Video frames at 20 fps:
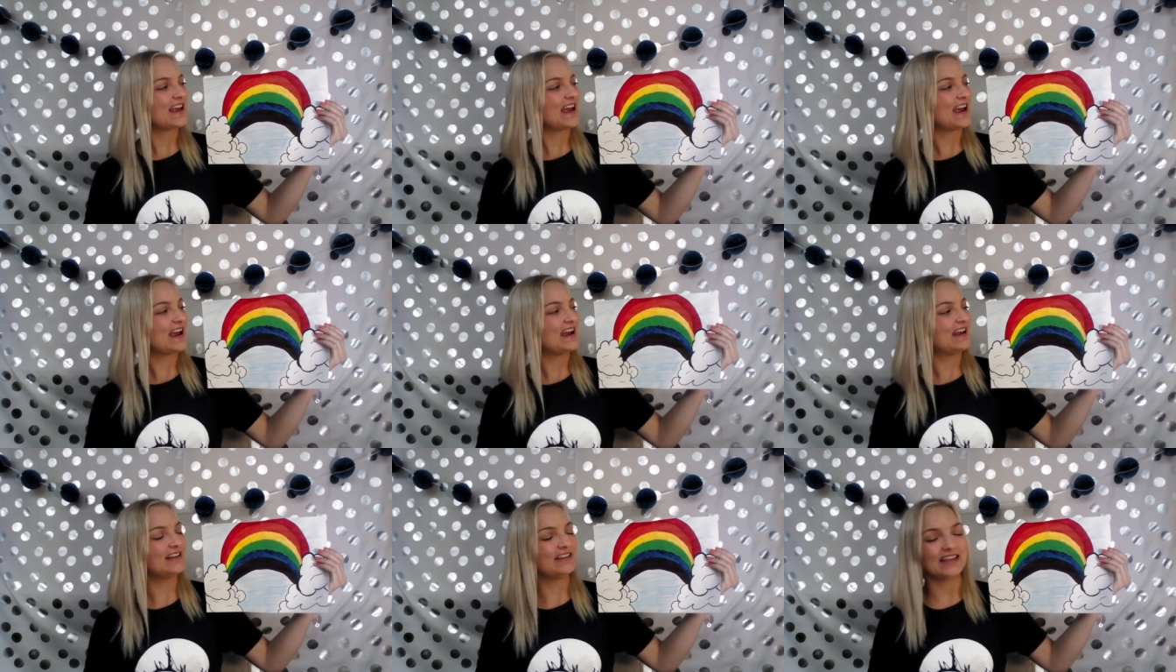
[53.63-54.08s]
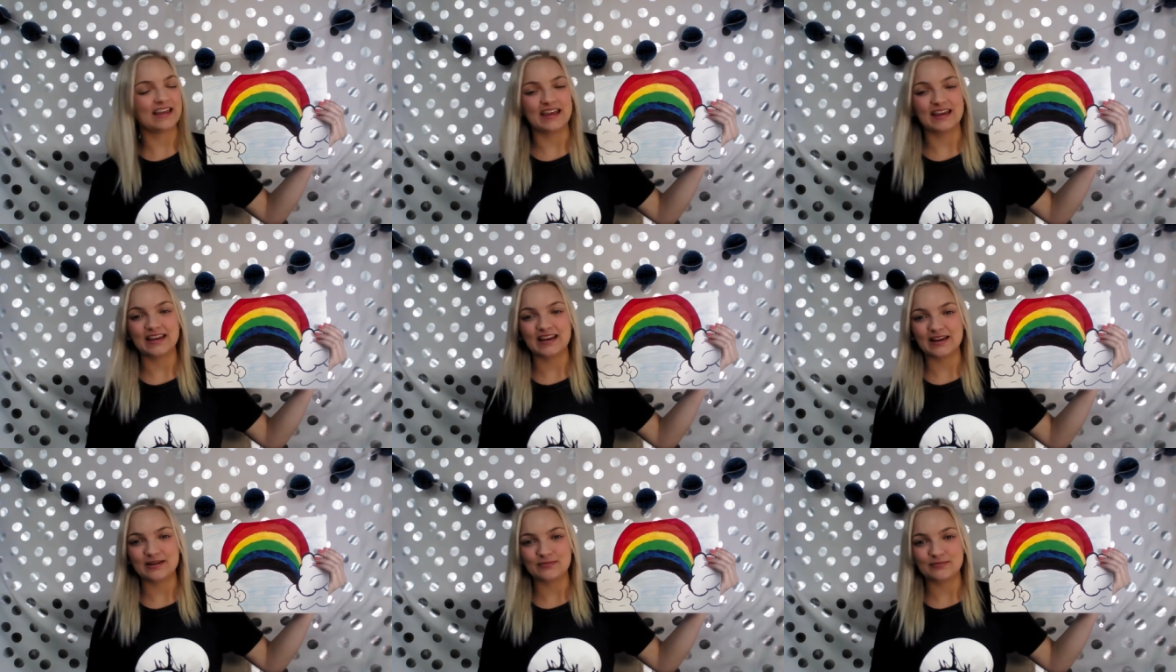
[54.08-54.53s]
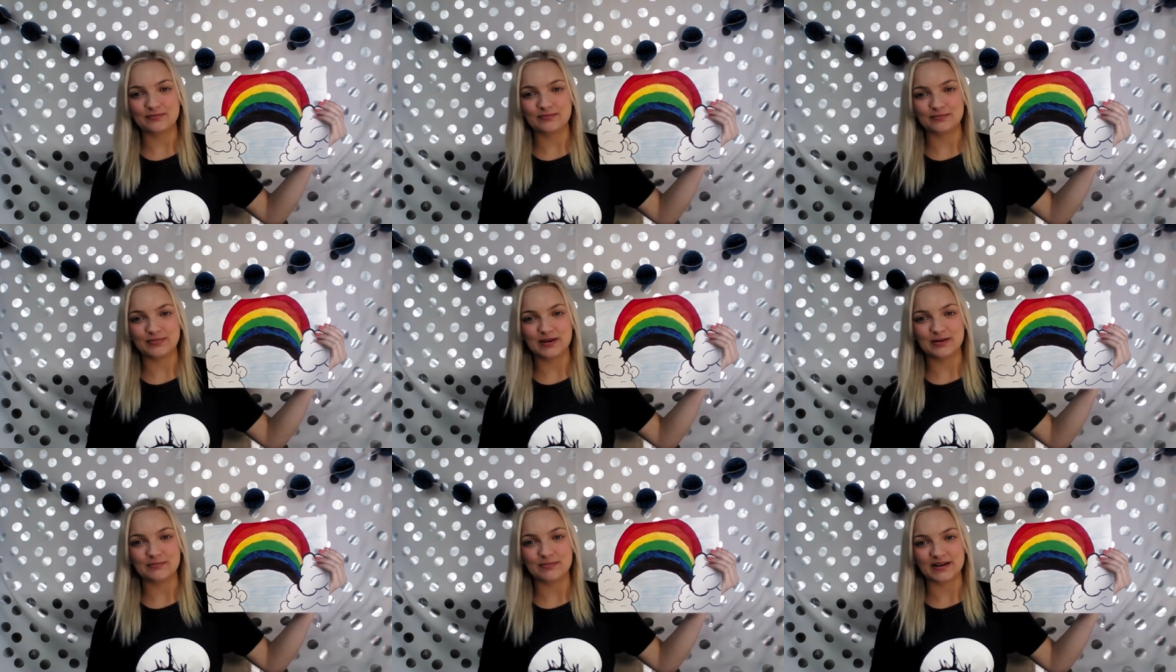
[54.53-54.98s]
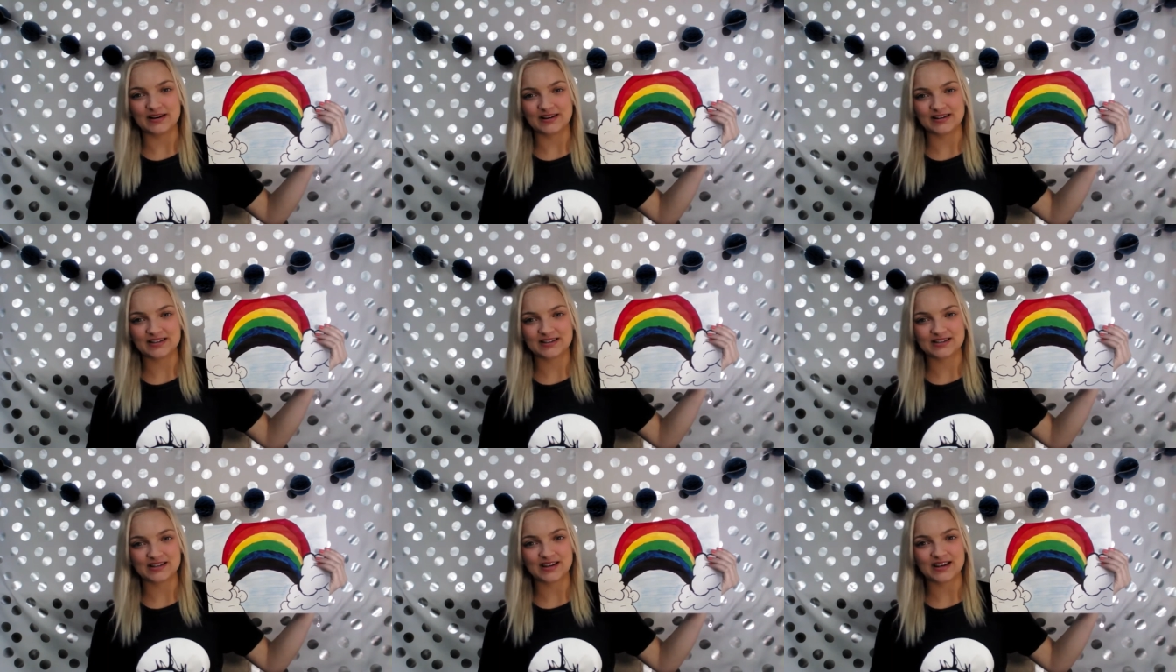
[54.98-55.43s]
and they can be
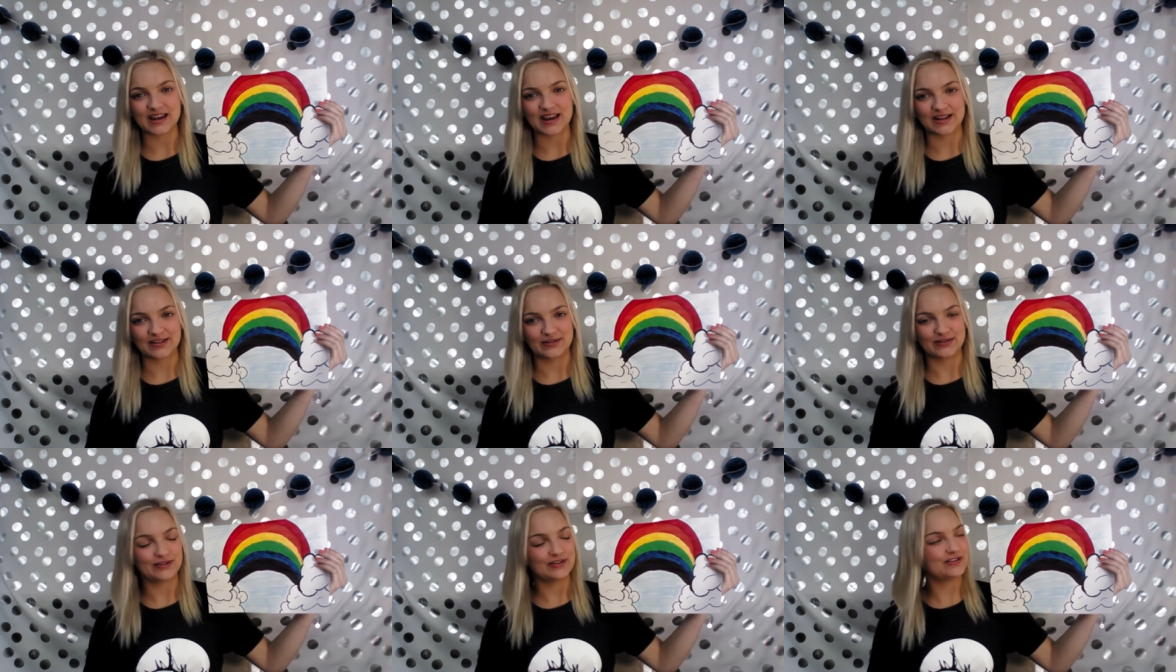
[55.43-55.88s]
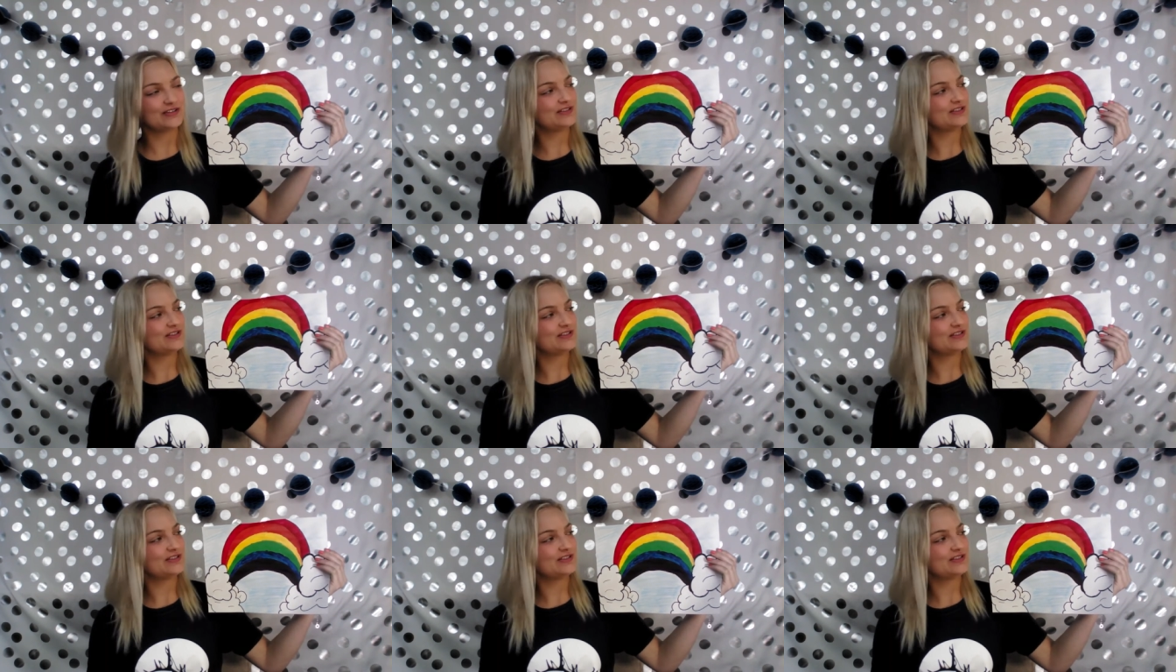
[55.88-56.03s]
mixed together